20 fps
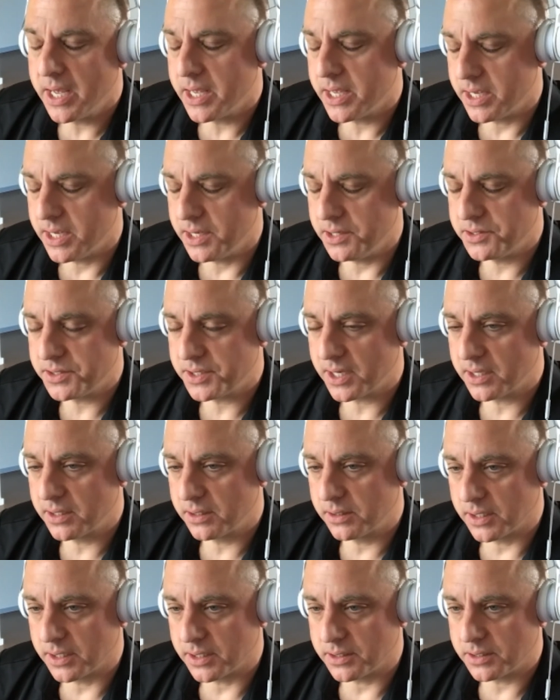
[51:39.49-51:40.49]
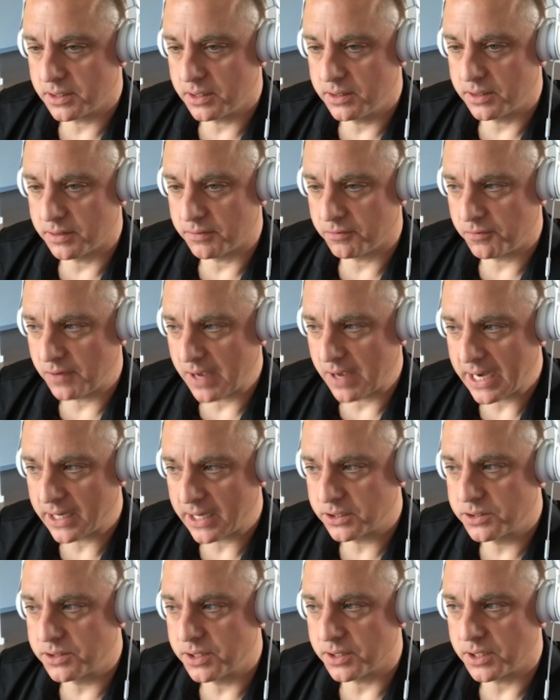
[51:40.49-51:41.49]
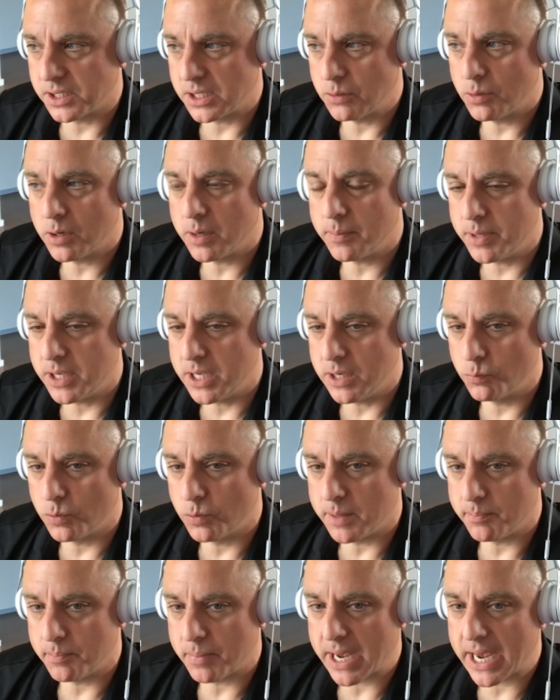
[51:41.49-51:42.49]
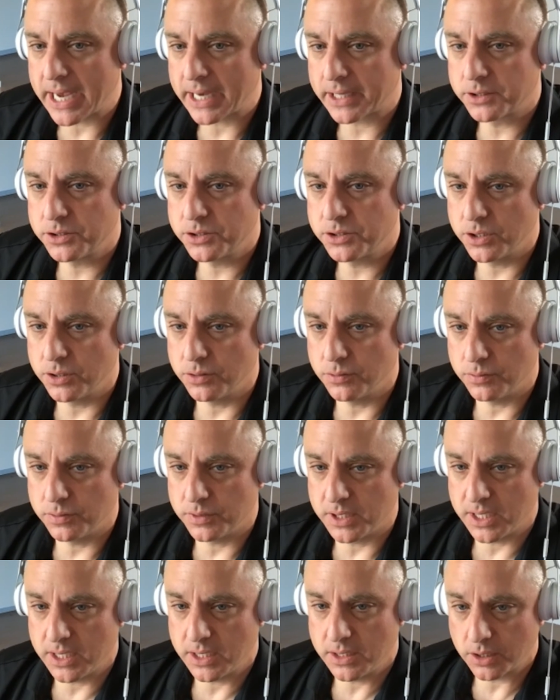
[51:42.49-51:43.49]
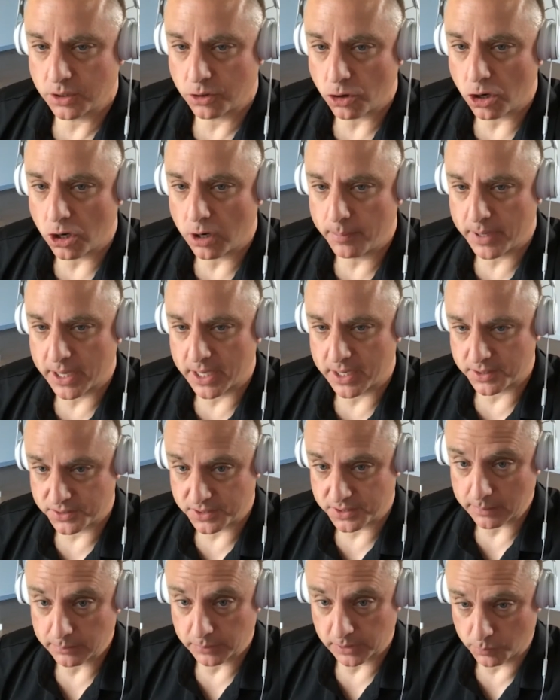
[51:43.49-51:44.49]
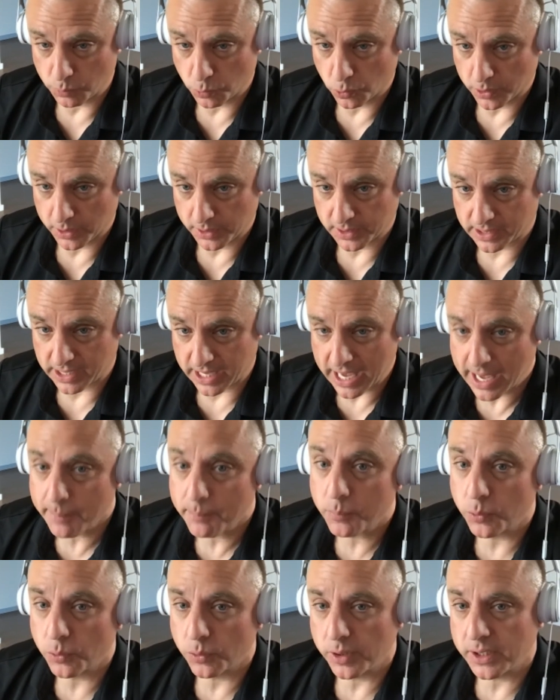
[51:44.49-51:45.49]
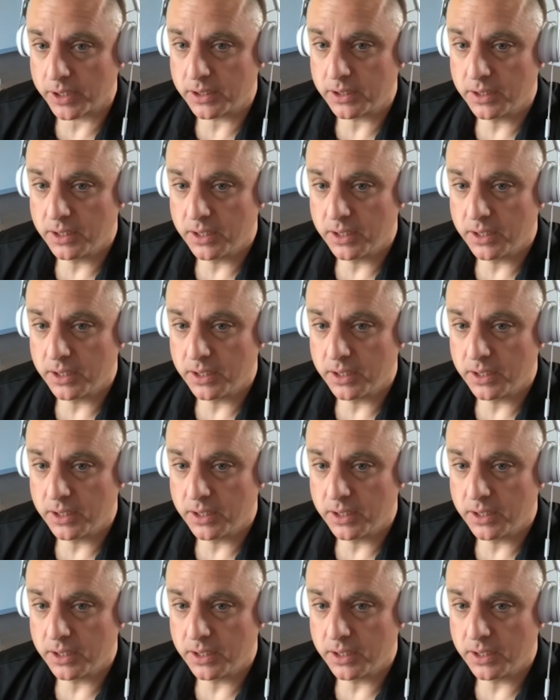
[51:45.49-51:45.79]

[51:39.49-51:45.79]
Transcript: He'd said that the fact that the UAP went back to the combat assembly point, the cap point,